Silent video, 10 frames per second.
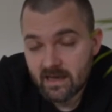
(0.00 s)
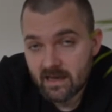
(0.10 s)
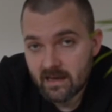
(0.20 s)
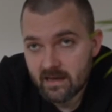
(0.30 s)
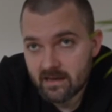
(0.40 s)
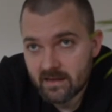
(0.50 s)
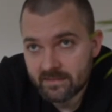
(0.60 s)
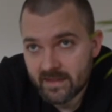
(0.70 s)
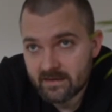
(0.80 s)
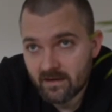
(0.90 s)
And
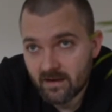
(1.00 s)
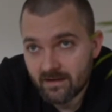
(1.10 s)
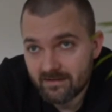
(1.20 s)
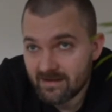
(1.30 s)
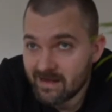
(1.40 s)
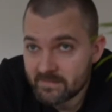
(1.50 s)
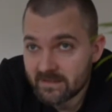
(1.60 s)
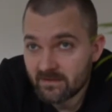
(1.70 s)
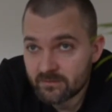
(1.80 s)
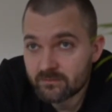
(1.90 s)
then, I mean,
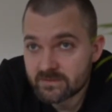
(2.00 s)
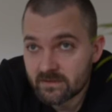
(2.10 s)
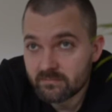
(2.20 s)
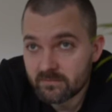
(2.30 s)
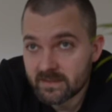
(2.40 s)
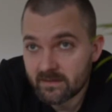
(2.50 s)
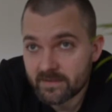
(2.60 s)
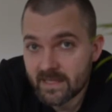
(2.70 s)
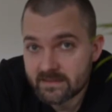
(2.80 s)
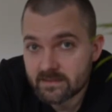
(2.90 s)
I'd also probably up
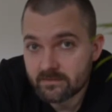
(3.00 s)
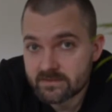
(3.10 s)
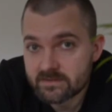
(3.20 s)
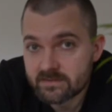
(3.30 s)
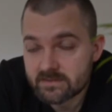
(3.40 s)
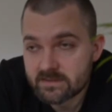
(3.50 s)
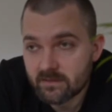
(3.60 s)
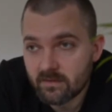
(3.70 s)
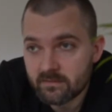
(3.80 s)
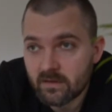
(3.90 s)
that dose.
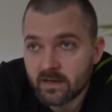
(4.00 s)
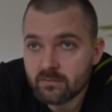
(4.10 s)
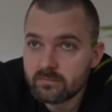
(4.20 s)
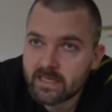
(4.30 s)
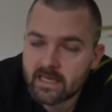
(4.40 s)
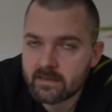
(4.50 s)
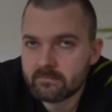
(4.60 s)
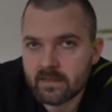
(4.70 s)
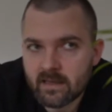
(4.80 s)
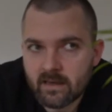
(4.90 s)
So I normally
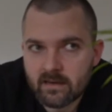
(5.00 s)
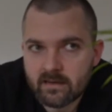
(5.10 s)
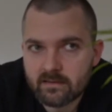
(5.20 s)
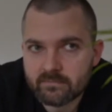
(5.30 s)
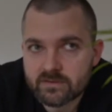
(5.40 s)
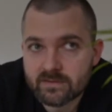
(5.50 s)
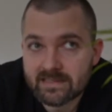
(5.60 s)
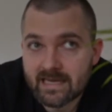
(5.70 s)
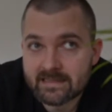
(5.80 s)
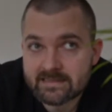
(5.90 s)
aim
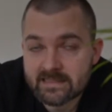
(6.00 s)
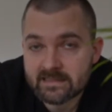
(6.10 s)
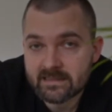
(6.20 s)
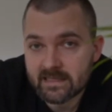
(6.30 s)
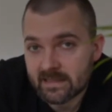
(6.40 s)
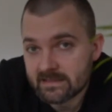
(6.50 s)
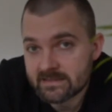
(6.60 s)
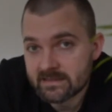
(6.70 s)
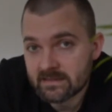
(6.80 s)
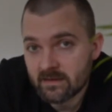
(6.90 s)
between 18 and
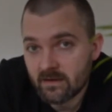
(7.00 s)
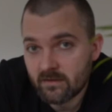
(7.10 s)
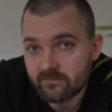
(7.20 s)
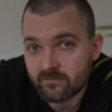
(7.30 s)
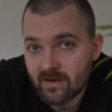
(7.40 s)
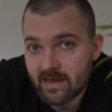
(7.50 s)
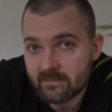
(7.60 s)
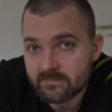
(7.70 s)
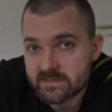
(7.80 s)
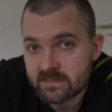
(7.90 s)
18.5
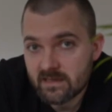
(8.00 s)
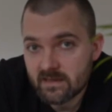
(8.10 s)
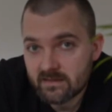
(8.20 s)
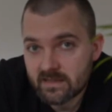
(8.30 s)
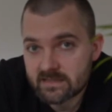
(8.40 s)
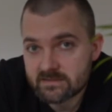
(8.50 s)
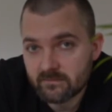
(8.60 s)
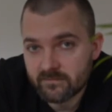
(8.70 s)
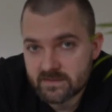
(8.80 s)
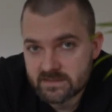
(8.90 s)
grams. That's
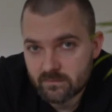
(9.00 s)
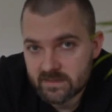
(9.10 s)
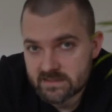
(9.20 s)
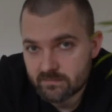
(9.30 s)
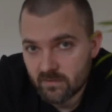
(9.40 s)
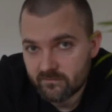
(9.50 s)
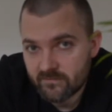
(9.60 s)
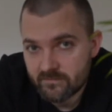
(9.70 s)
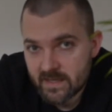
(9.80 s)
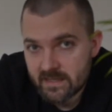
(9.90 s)
sort of the sweet spot
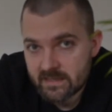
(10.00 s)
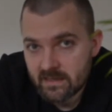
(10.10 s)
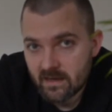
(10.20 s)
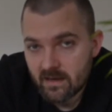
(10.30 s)
for me.